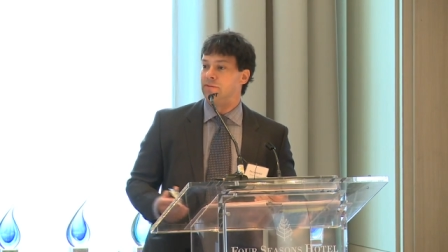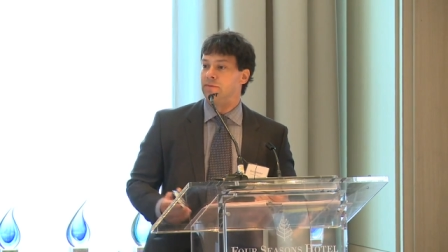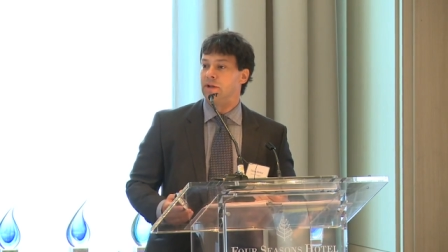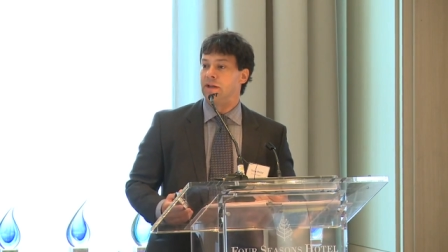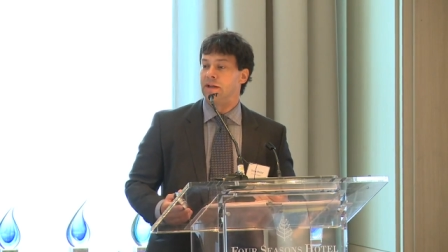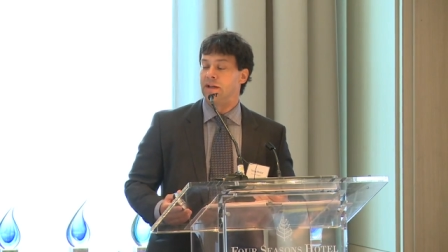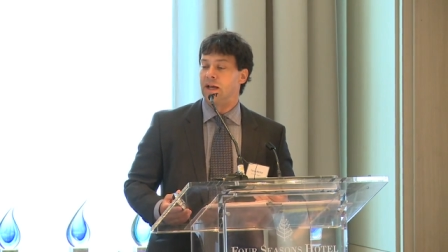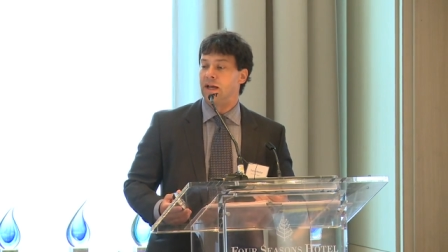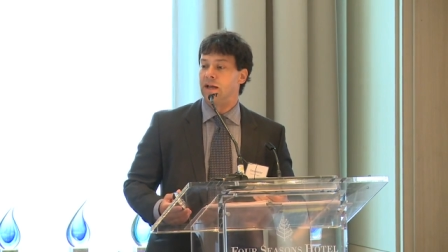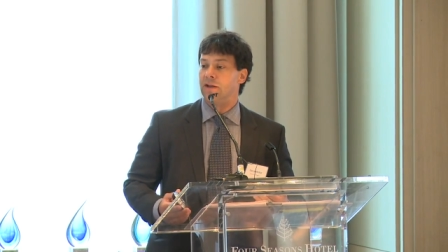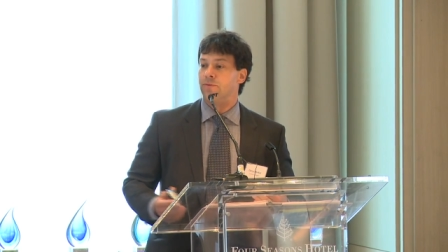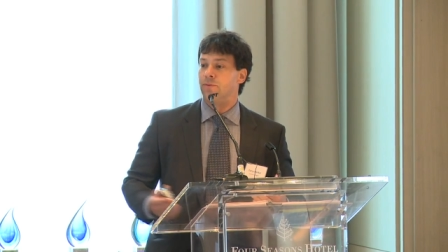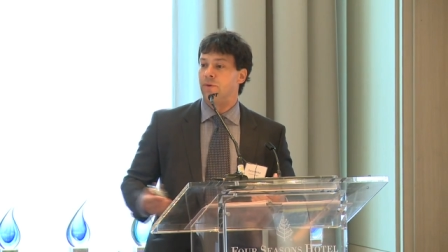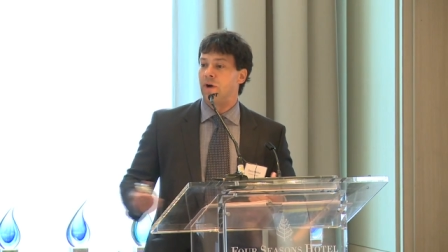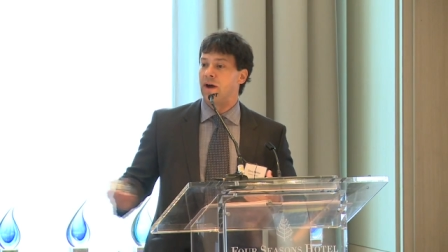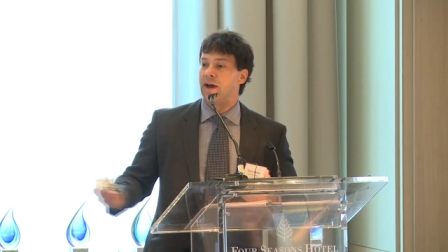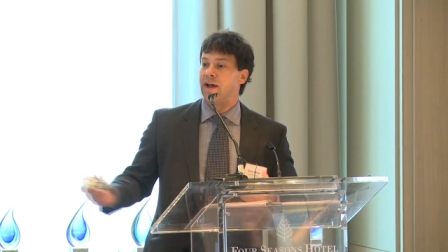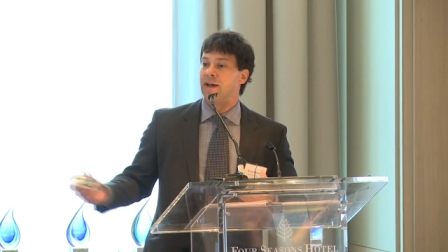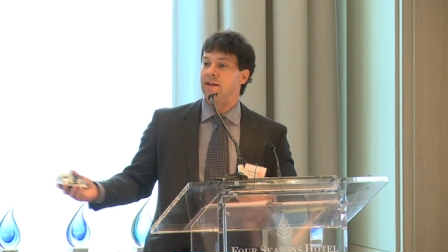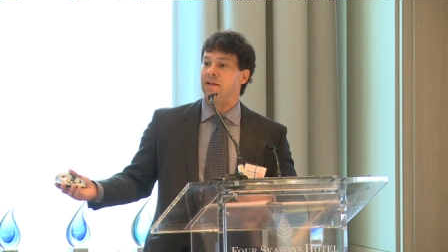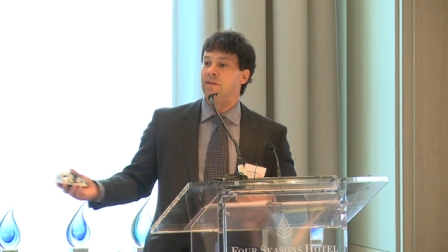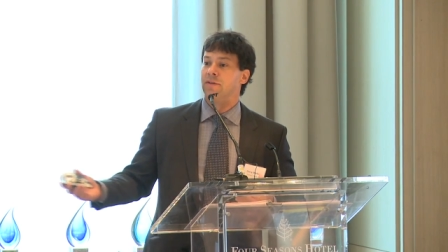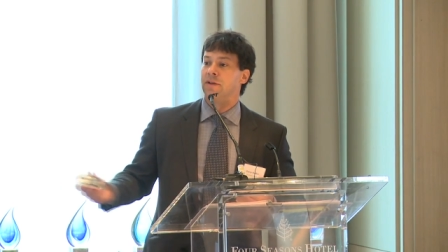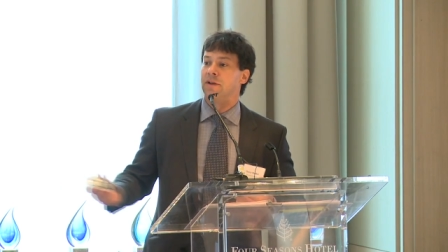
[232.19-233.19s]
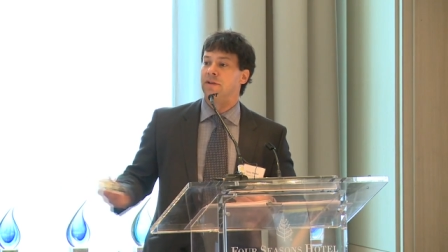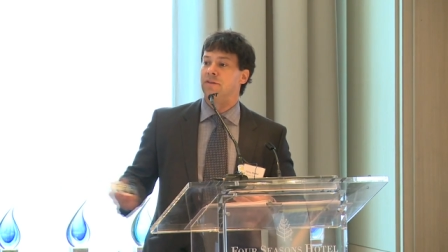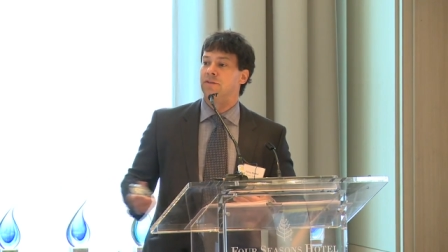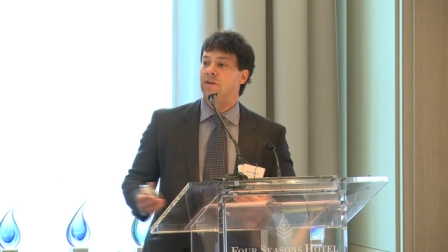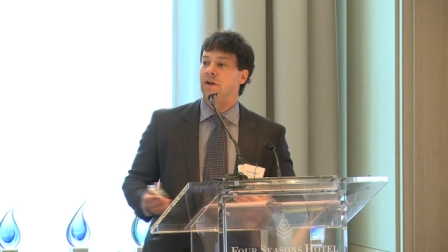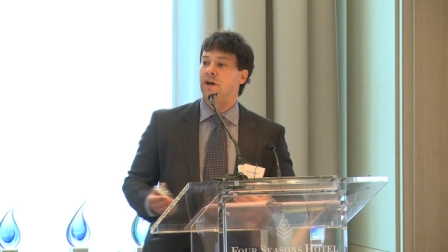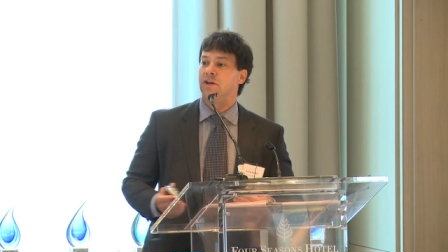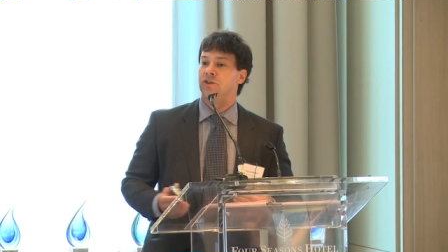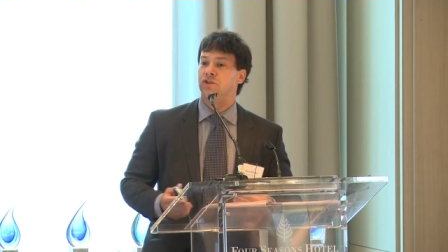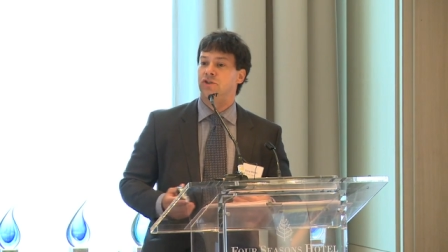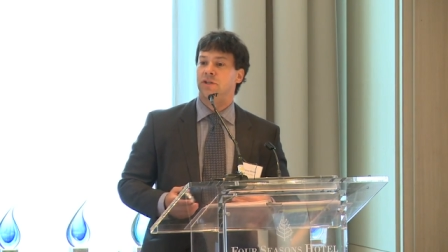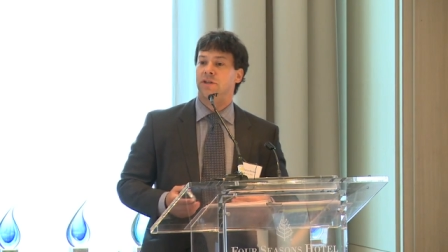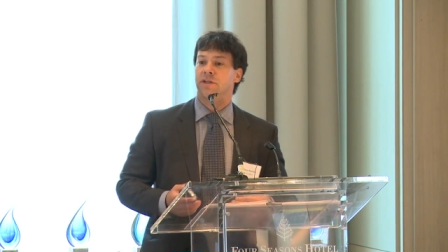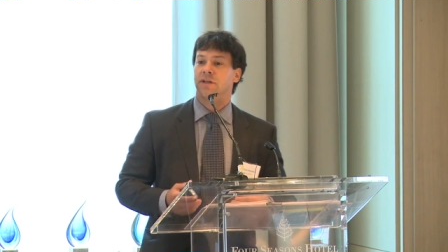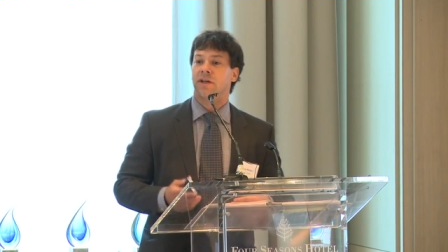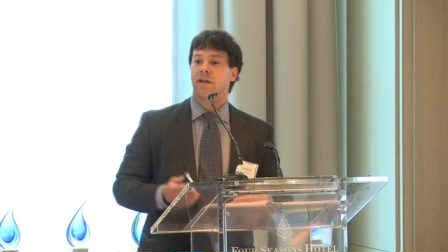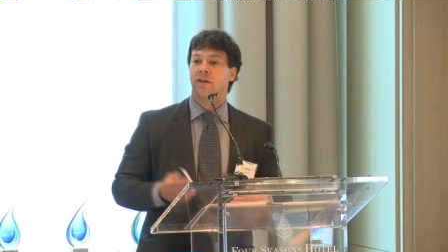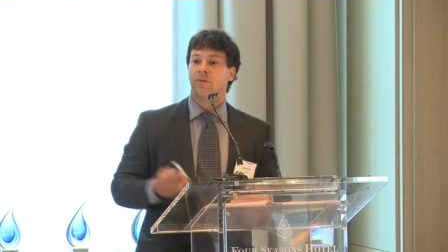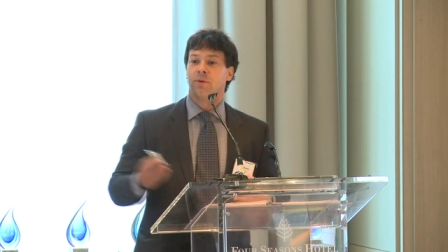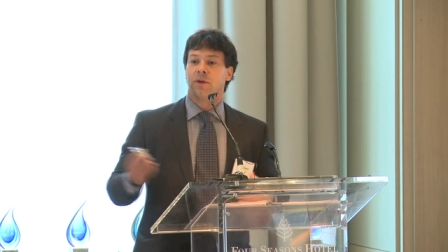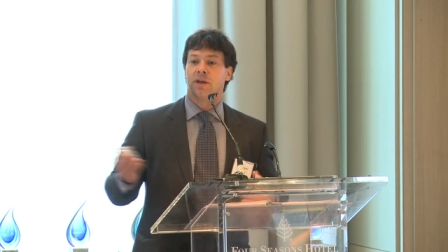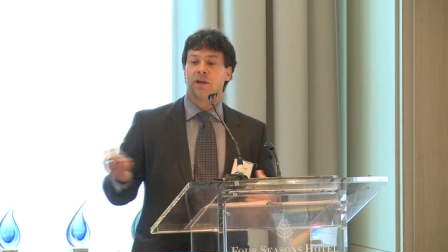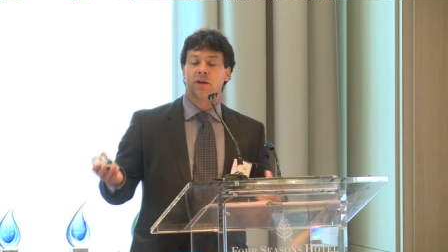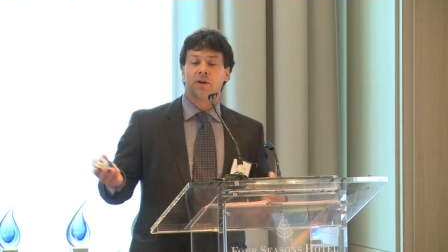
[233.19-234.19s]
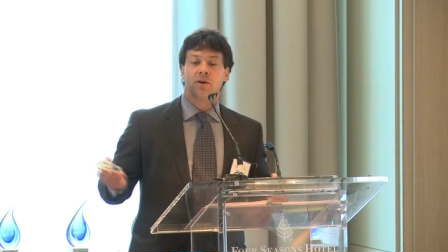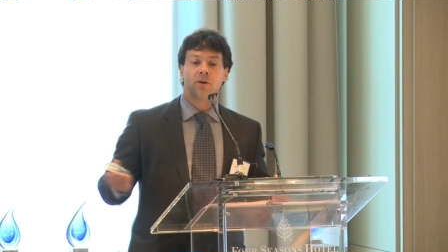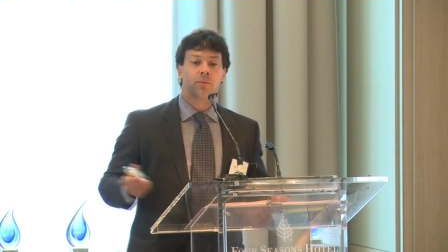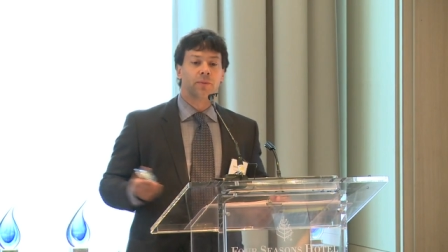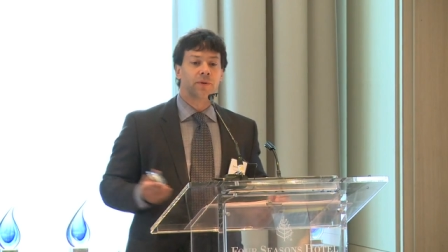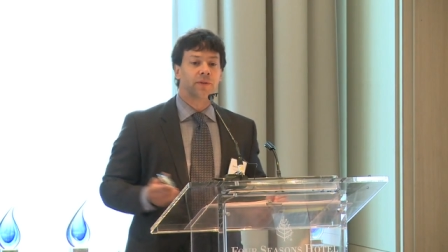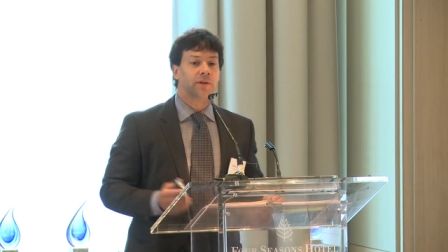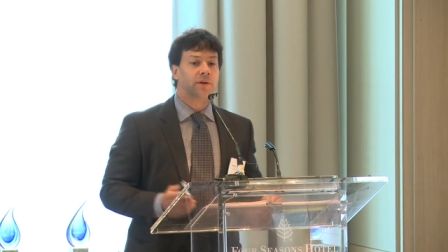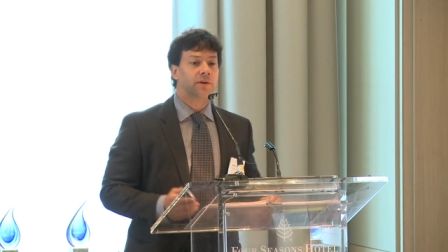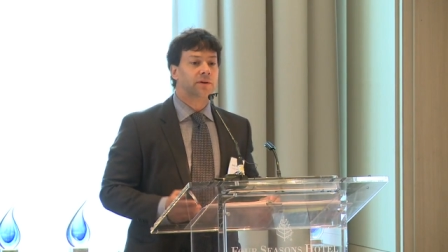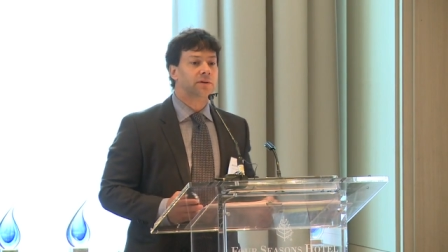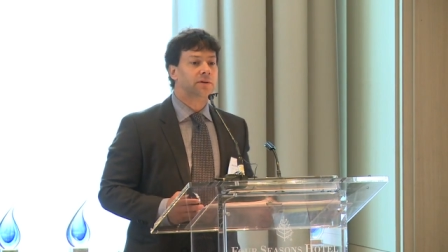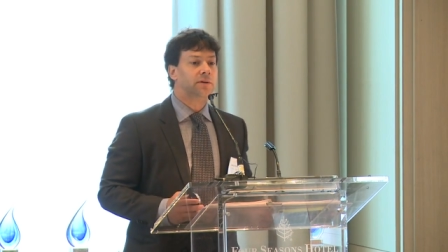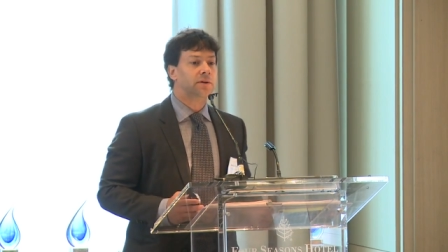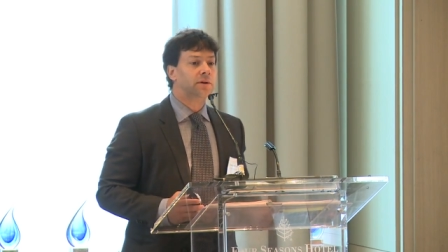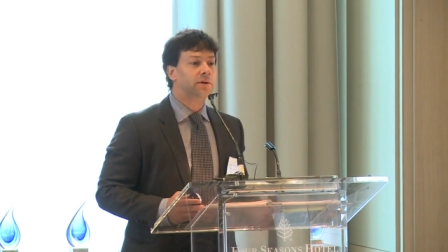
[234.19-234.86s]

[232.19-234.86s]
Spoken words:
engage Ryan in the discussion, and we can open the